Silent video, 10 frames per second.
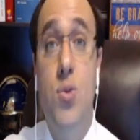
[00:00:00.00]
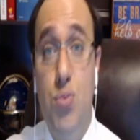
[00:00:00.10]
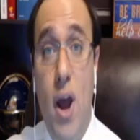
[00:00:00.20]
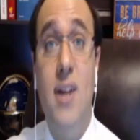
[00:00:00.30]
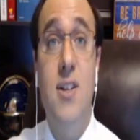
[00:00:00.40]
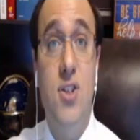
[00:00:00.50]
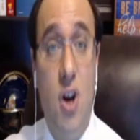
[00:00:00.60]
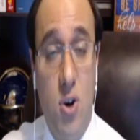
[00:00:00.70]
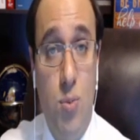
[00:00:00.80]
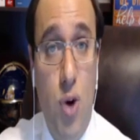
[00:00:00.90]
To practice
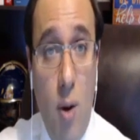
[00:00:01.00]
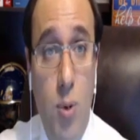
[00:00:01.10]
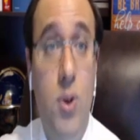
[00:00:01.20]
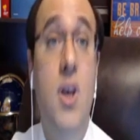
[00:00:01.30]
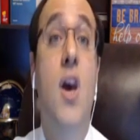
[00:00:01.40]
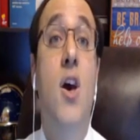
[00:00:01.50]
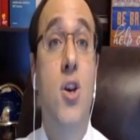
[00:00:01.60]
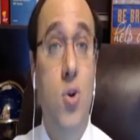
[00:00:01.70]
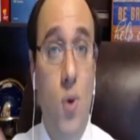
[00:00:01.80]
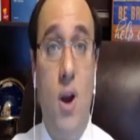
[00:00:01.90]
soccer properly,
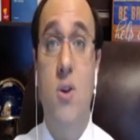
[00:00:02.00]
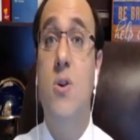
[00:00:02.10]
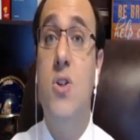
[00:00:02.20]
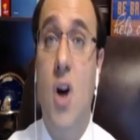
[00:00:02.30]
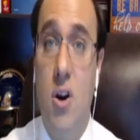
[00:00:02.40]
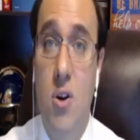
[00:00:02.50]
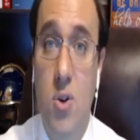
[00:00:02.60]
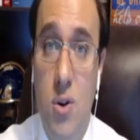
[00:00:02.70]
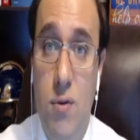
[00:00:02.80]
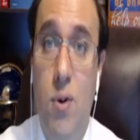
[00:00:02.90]
you wear your soccer
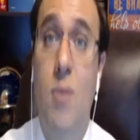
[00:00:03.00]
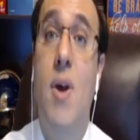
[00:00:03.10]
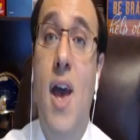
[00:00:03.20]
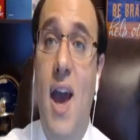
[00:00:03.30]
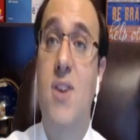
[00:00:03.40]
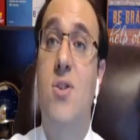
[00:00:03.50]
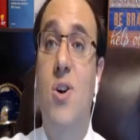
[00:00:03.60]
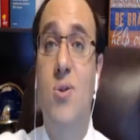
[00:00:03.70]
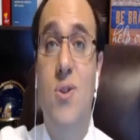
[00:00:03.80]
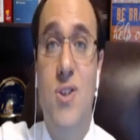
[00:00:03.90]
uniform and you
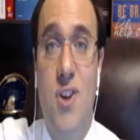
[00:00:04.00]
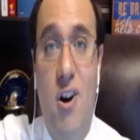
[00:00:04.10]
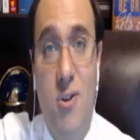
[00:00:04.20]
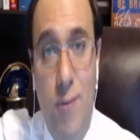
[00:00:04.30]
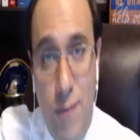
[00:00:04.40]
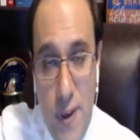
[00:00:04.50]
go to the soccer